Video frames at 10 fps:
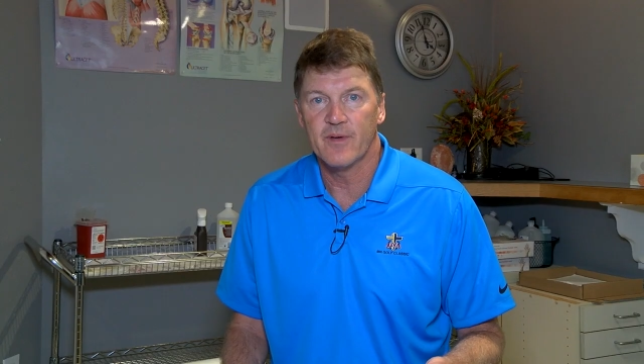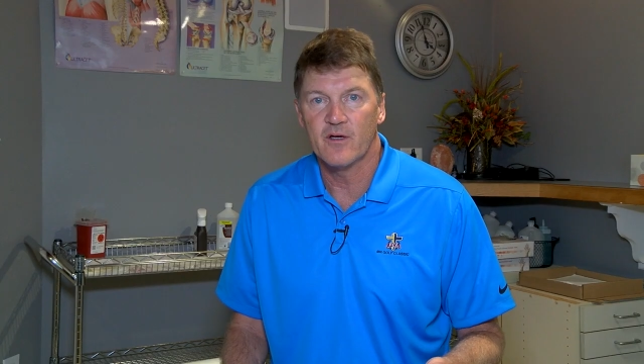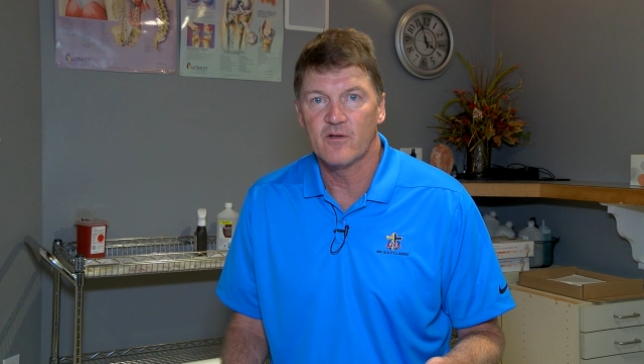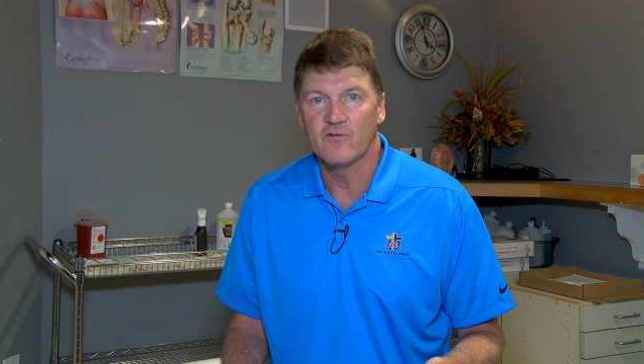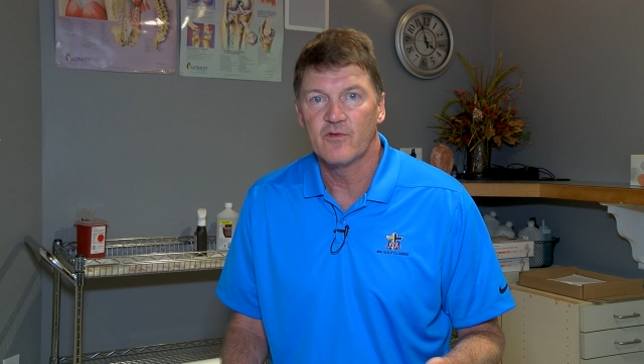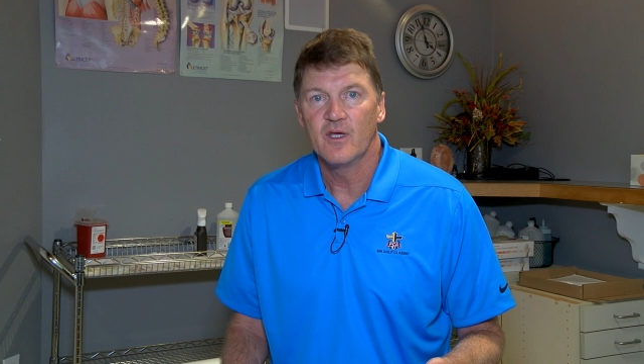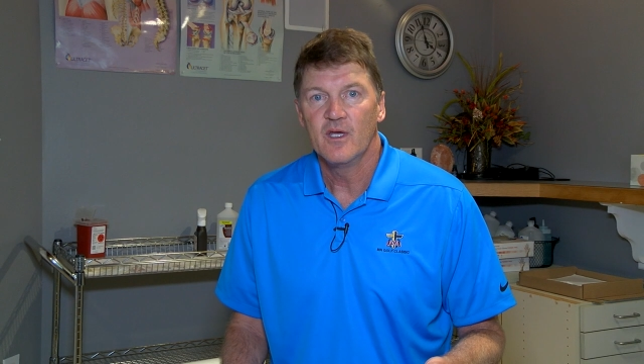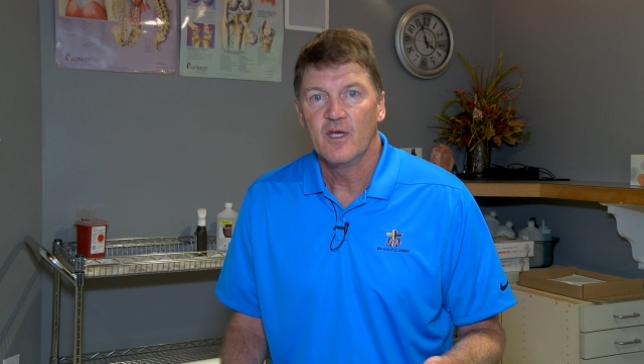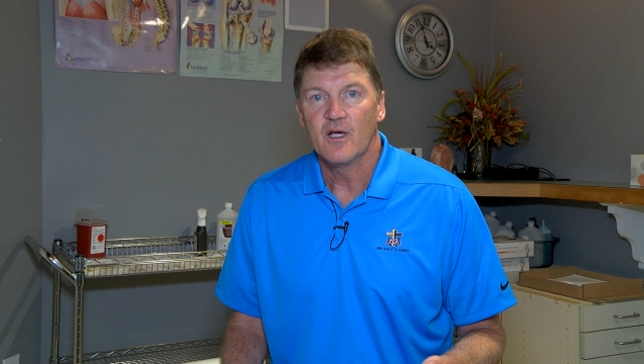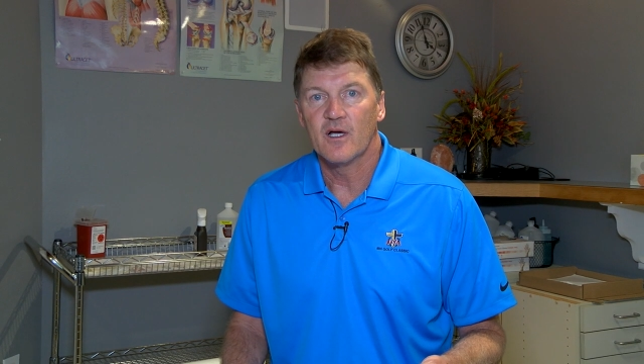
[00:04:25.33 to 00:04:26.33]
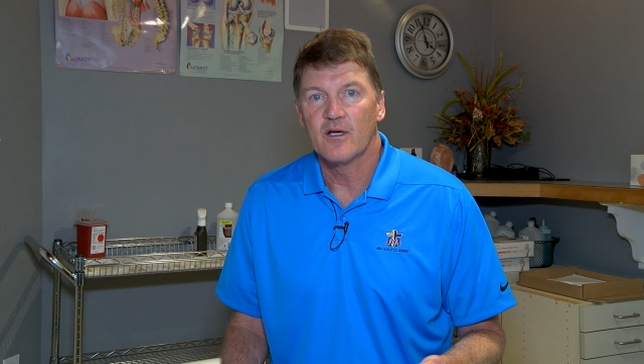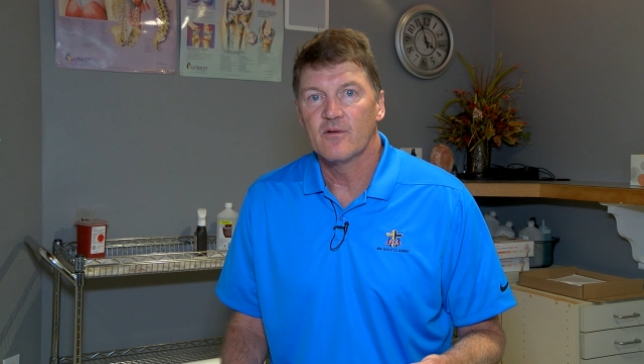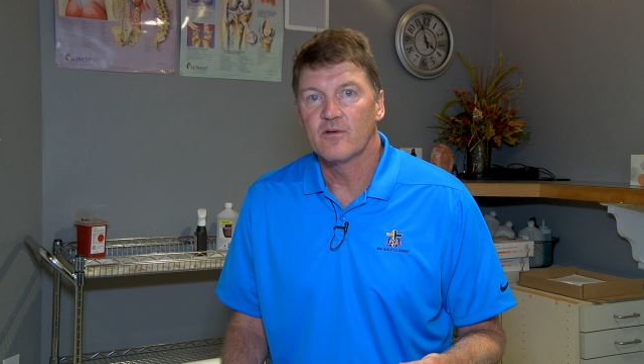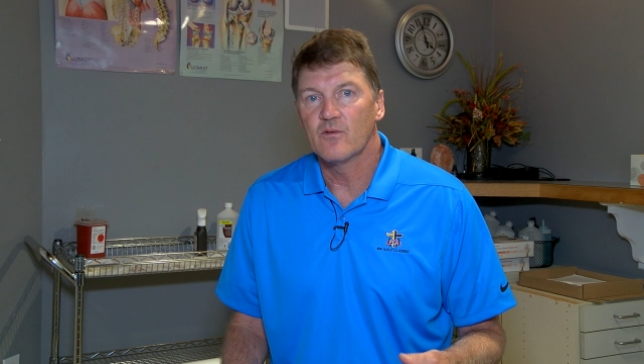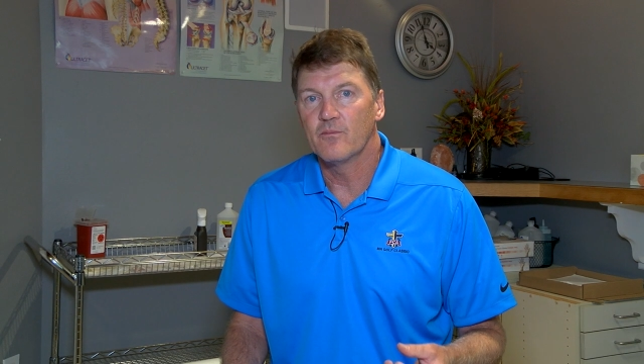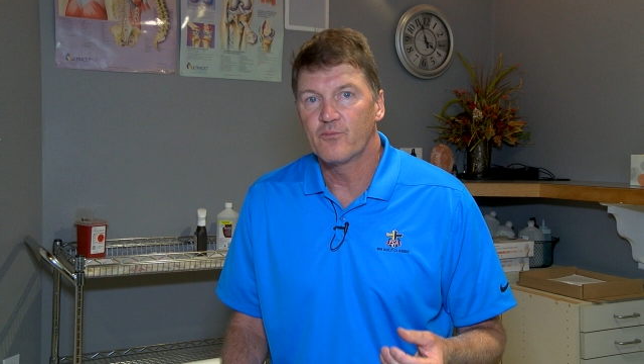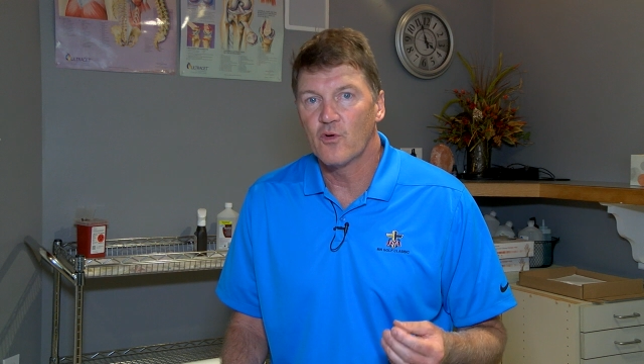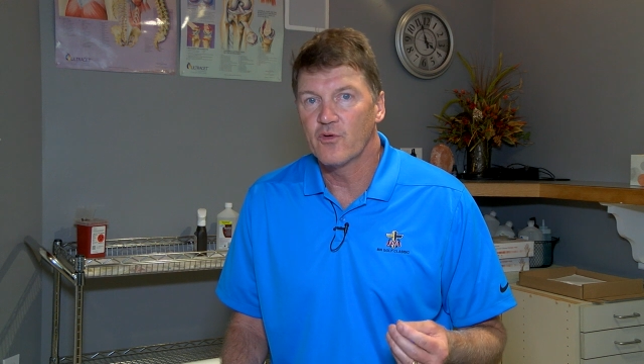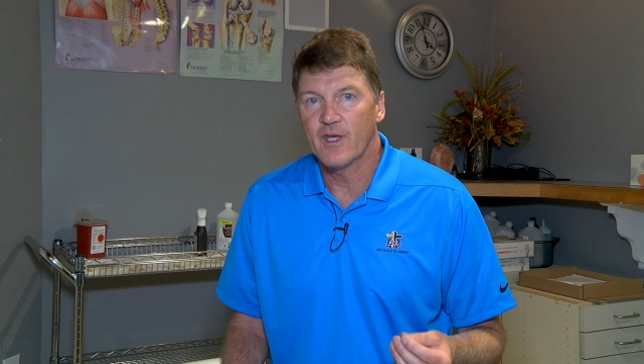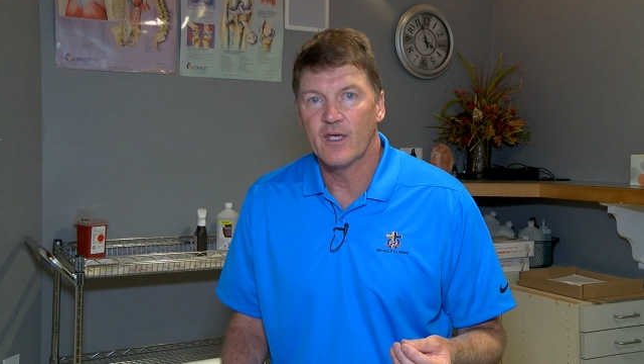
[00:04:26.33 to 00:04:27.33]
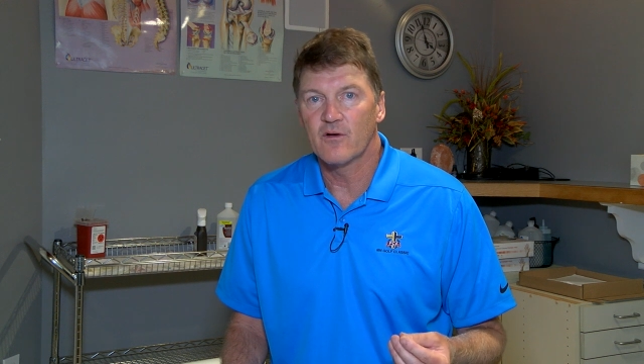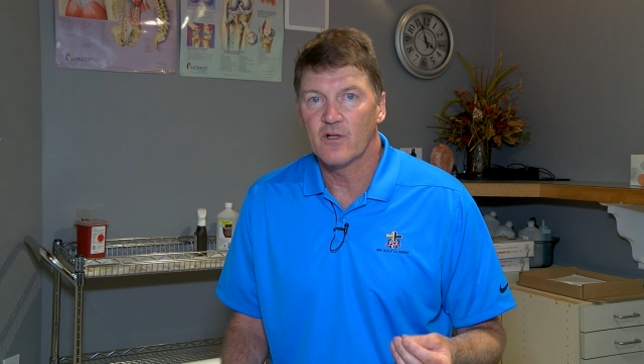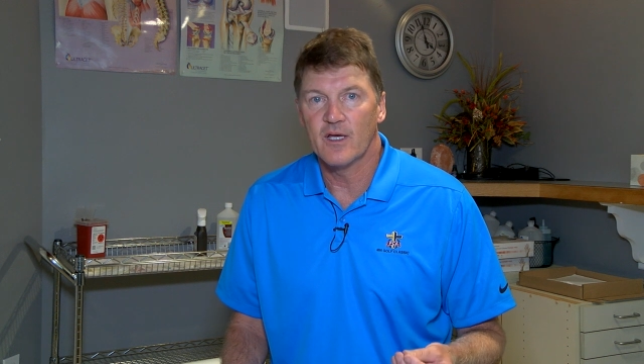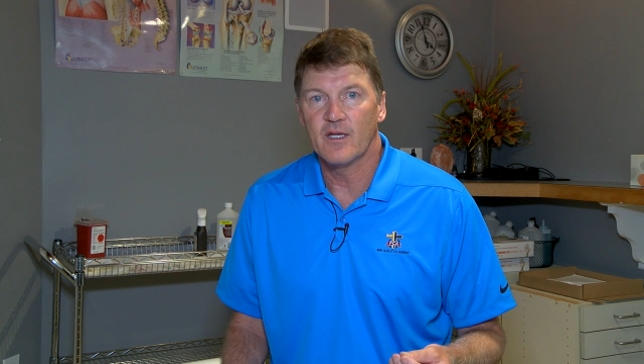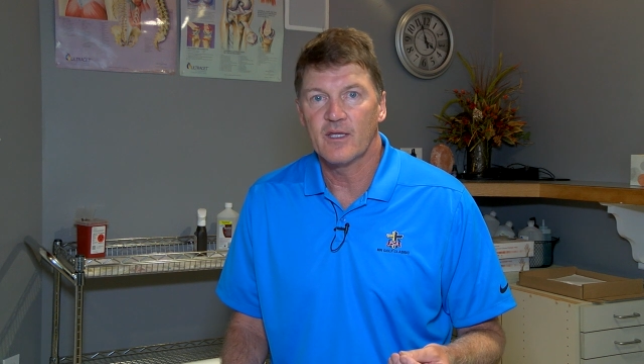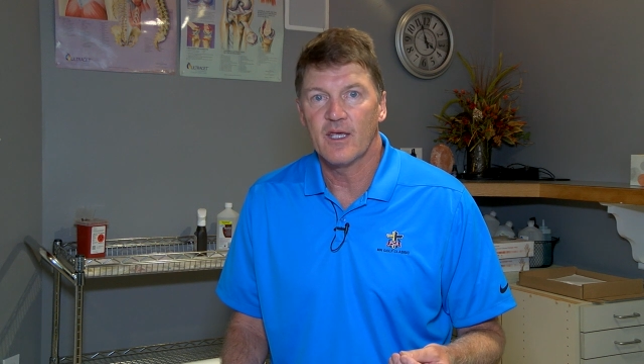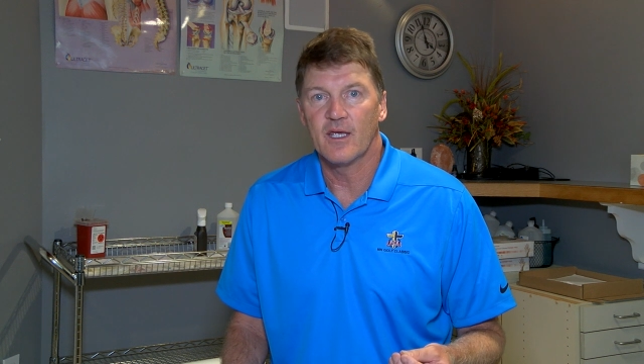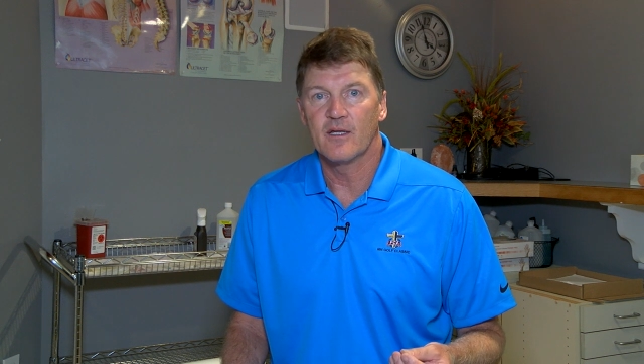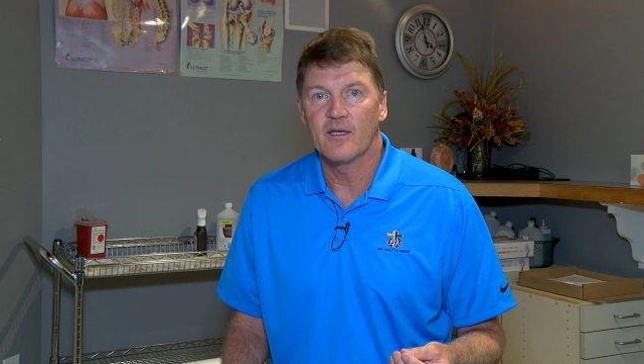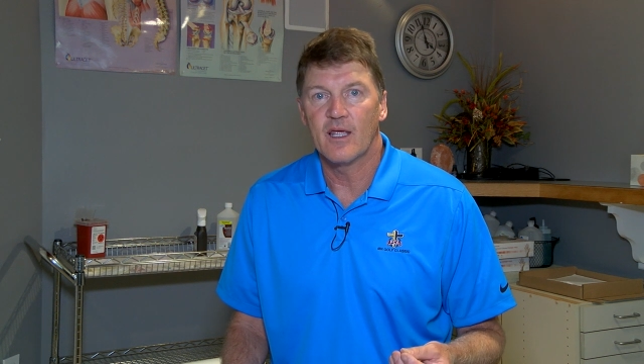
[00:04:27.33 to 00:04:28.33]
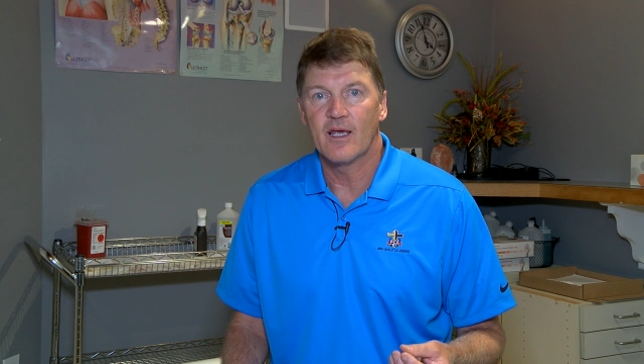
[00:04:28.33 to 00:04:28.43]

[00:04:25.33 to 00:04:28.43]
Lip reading: amount of procaine or lidocaine,